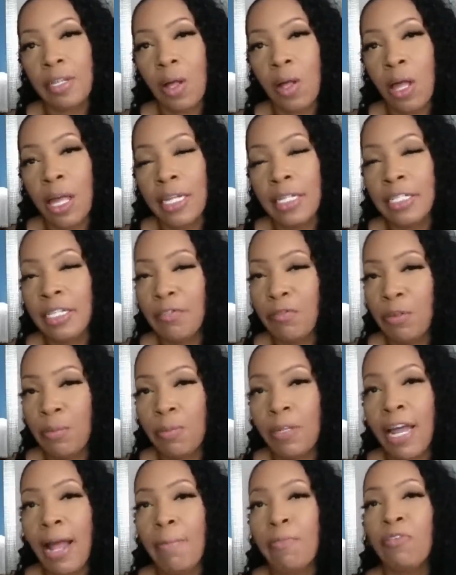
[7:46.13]
on different
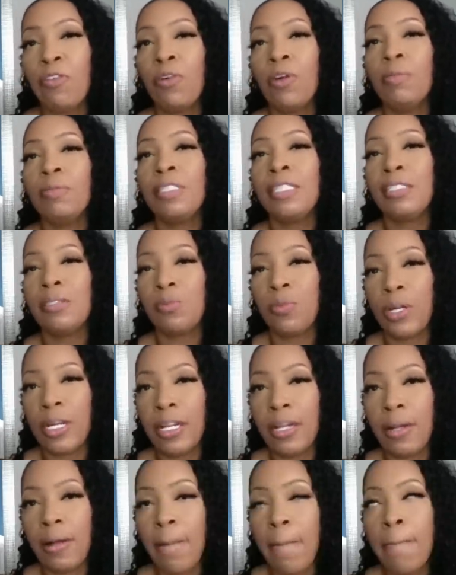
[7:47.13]
platforms as
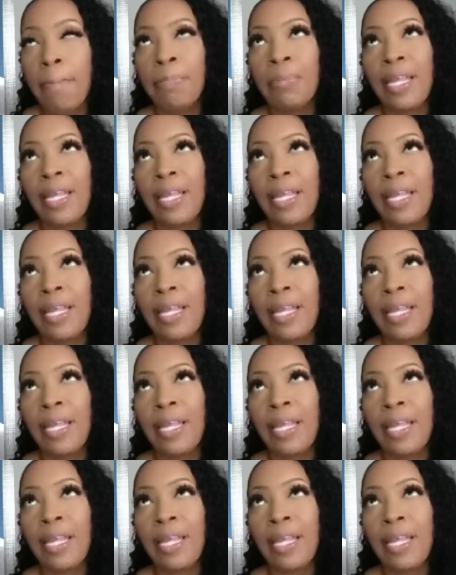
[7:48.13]
well.